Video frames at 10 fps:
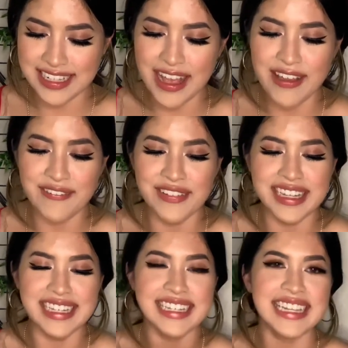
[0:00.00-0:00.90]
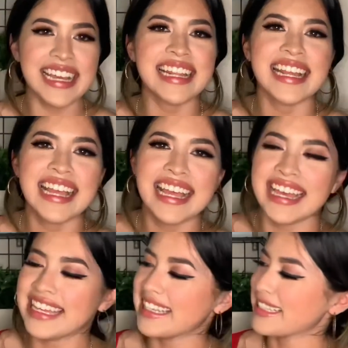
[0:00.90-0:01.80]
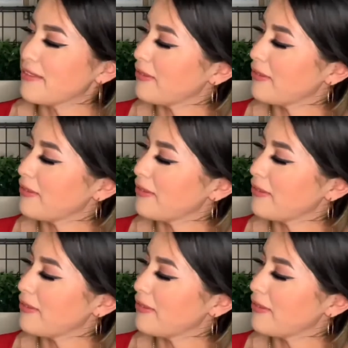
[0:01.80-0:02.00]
I'm fucking dead. And it's